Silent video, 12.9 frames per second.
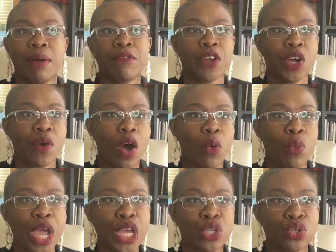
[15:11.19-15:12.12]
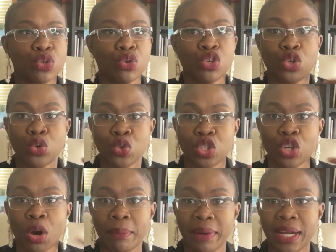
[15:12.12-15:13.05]
Figure out ways to use
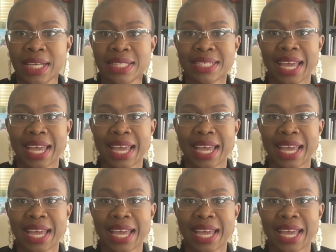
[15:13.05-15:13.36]
your money to